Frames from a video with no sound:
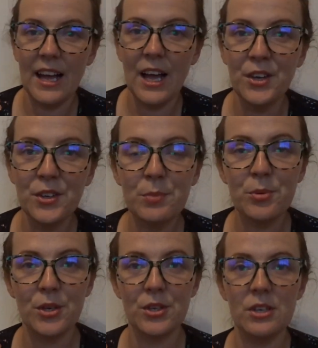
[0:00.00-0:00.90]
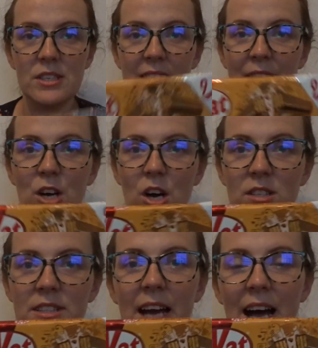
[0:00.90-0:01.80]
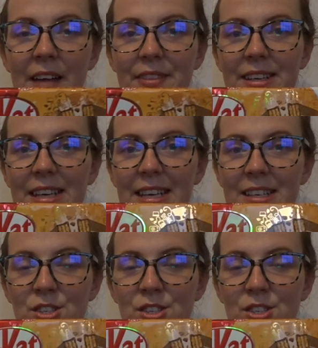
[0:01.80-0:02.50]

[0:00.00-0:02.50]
Another product I got are the